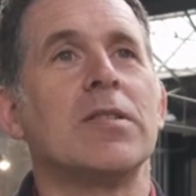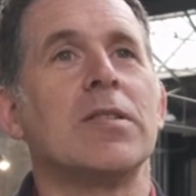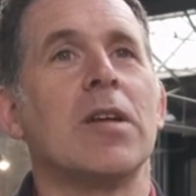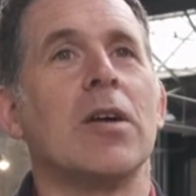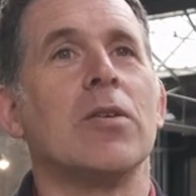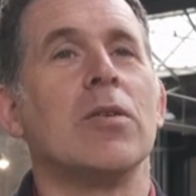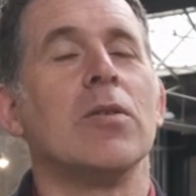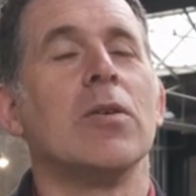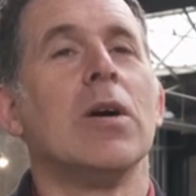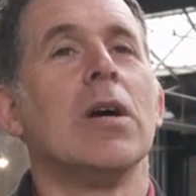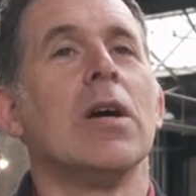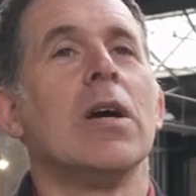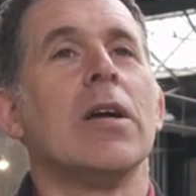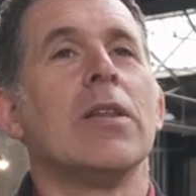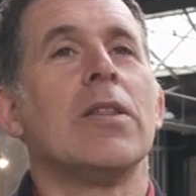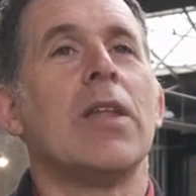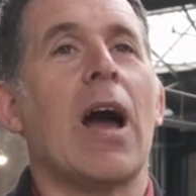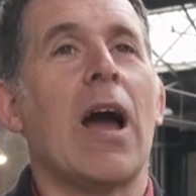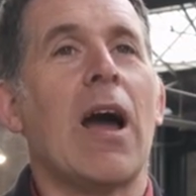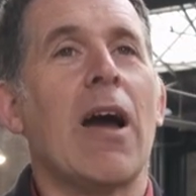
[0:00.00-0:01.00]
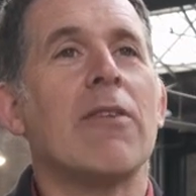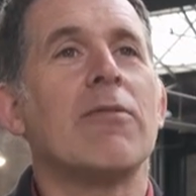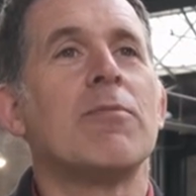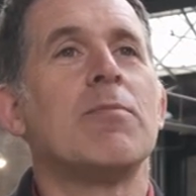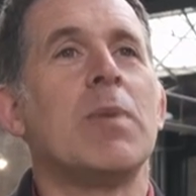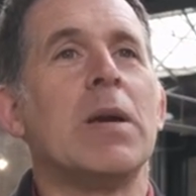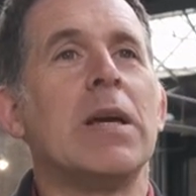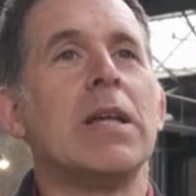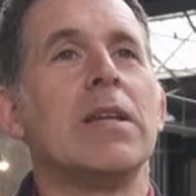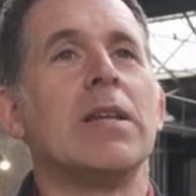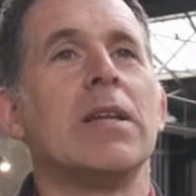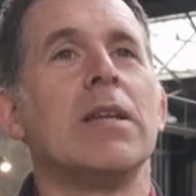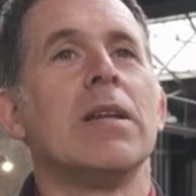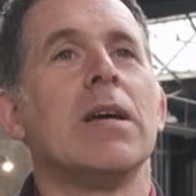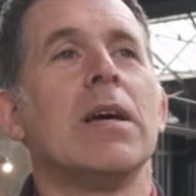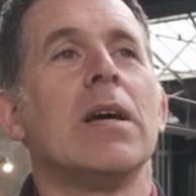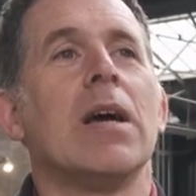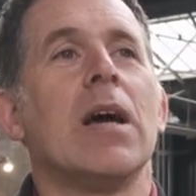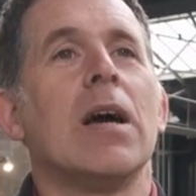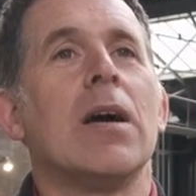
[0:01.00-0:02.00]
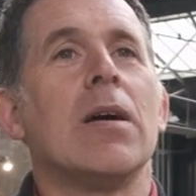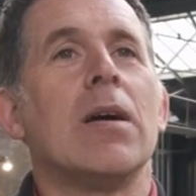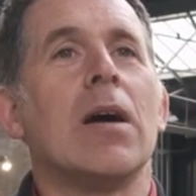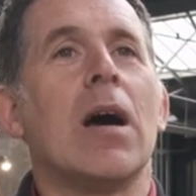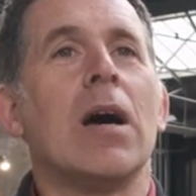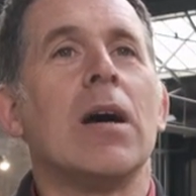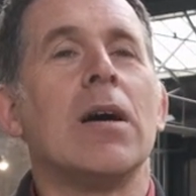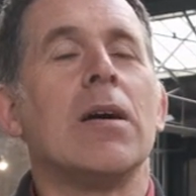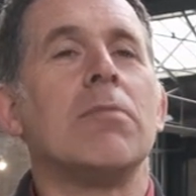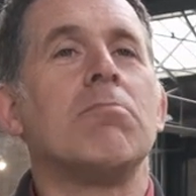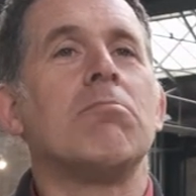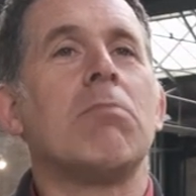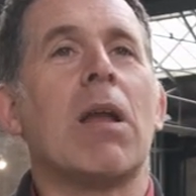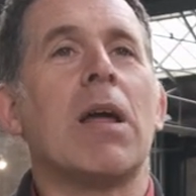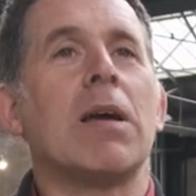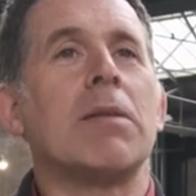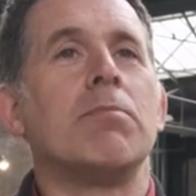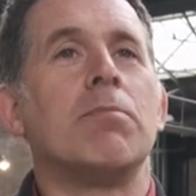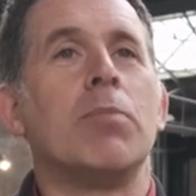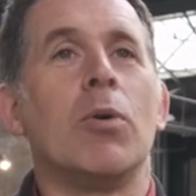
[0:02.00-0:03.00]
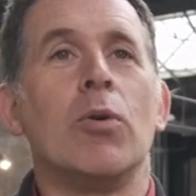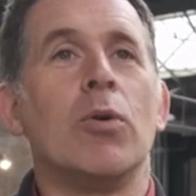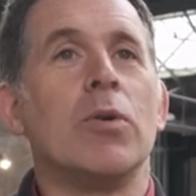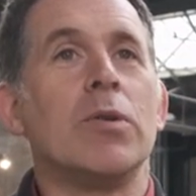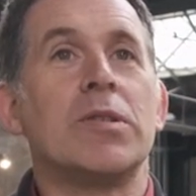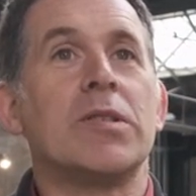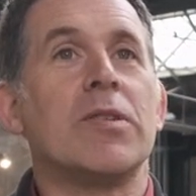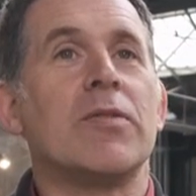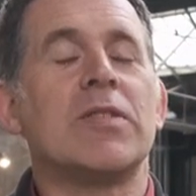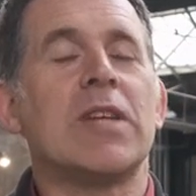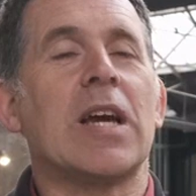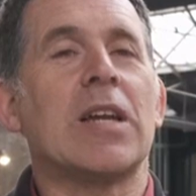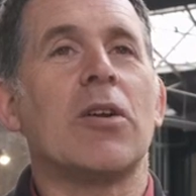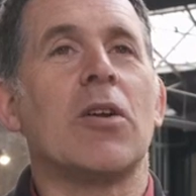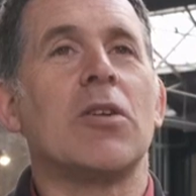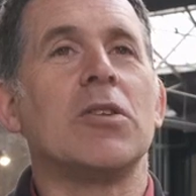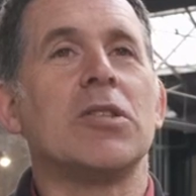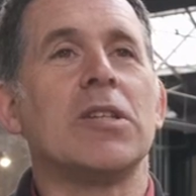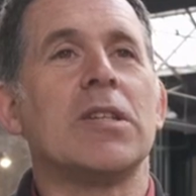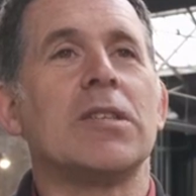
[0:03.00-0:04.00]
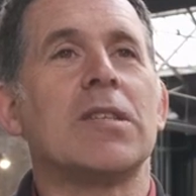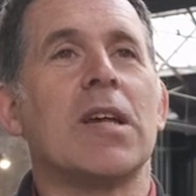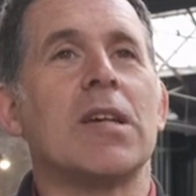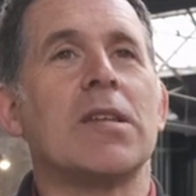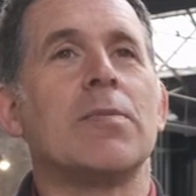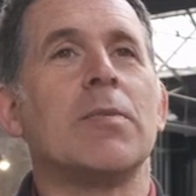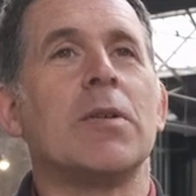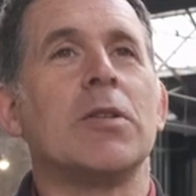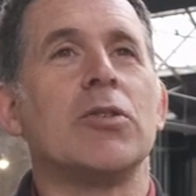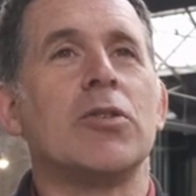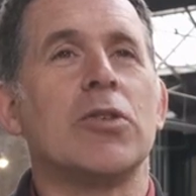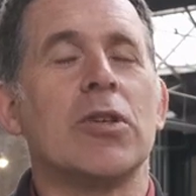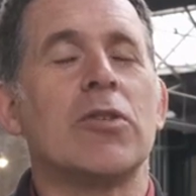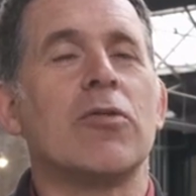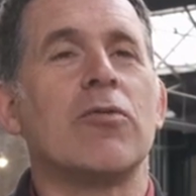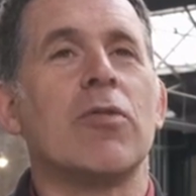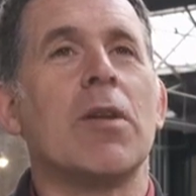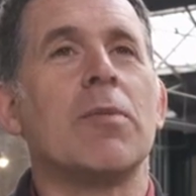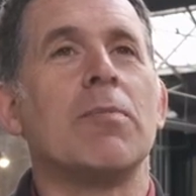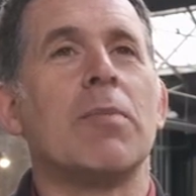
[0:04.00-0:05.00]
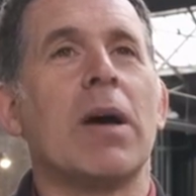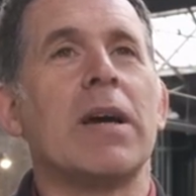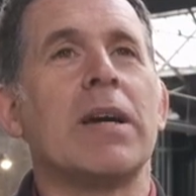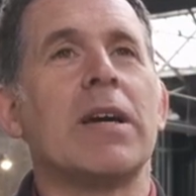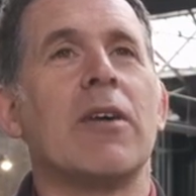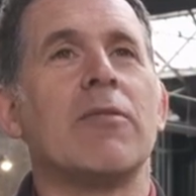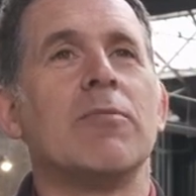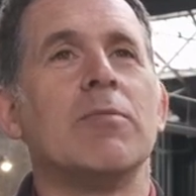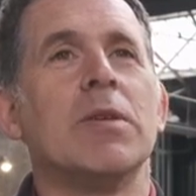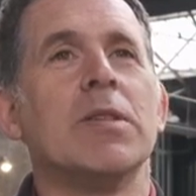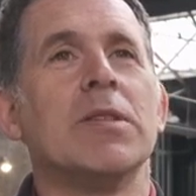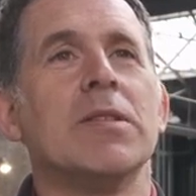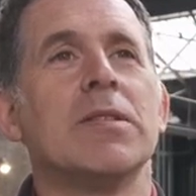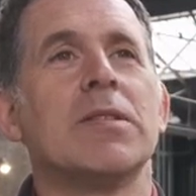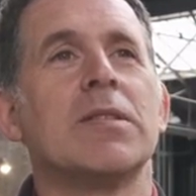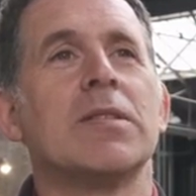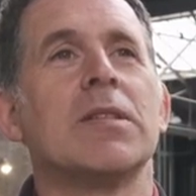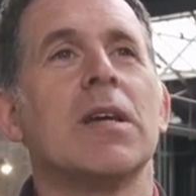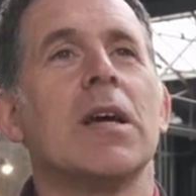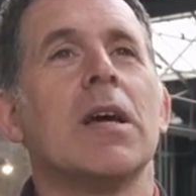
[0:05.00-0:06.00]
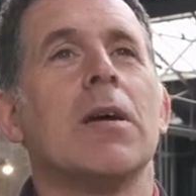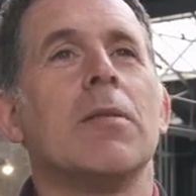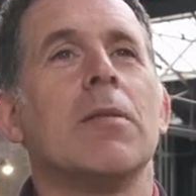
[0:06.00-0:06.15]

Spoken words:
So there have been like boards of technology assessment just run by governments,